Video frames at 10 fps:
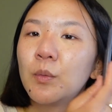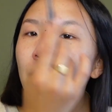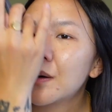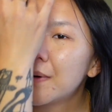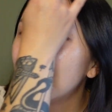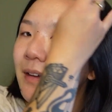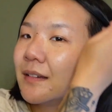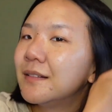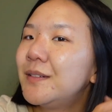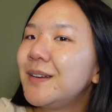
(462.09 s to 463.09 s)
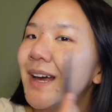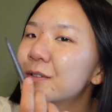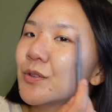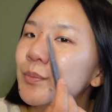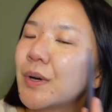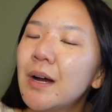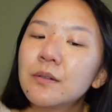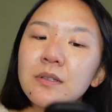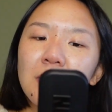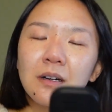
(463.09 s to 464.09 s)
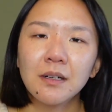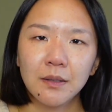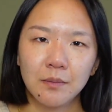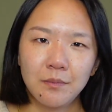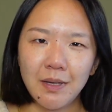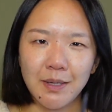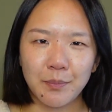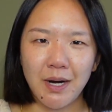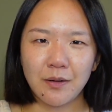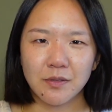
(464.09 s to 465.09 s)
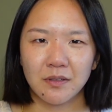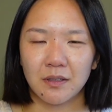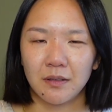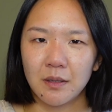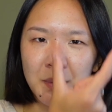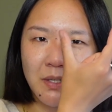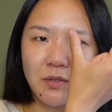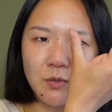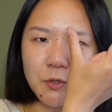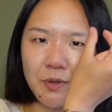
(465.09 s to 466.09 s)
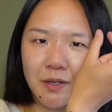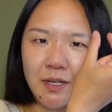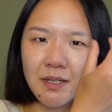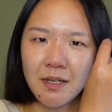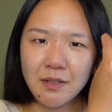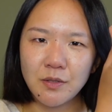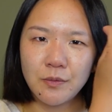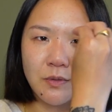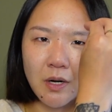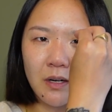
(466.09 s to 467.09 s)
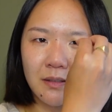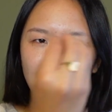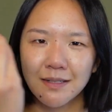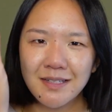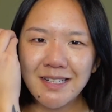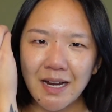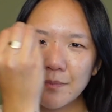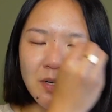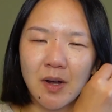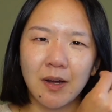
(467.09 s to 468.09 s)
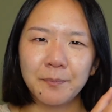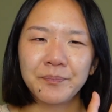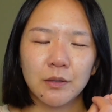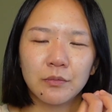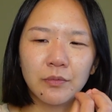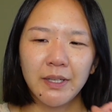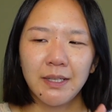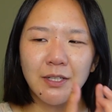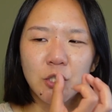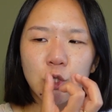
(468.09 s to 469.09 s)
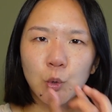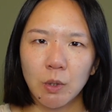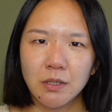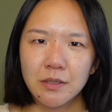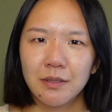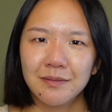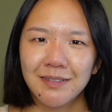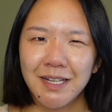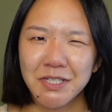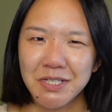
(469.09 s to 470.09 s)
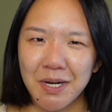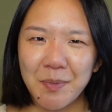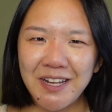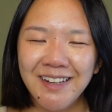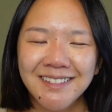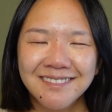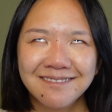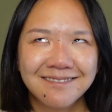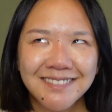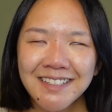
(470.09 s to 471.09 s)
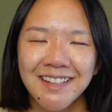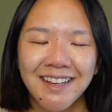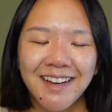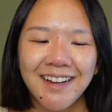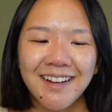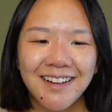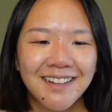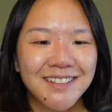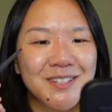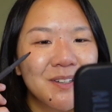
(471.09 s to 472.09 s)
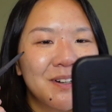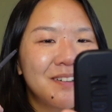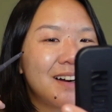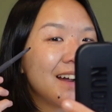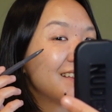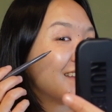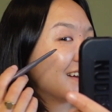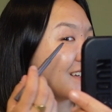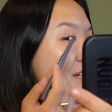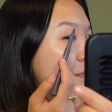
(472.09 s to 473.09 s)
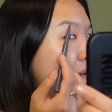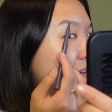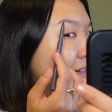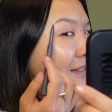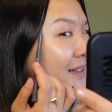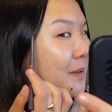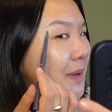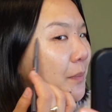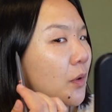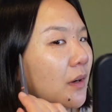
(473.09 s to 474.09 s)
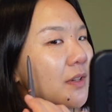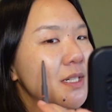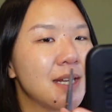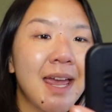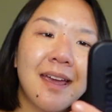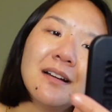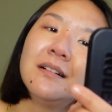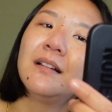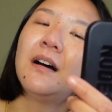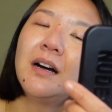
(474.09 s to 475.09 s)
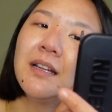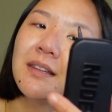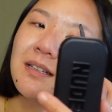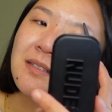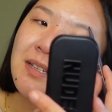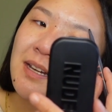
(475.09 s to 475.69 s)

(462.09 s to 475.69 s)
where my natural brows are, my brows look a little bit too shrunken and too dark, like stamped on. They're really short and stubby. So I like to put a little bit more of a tail on these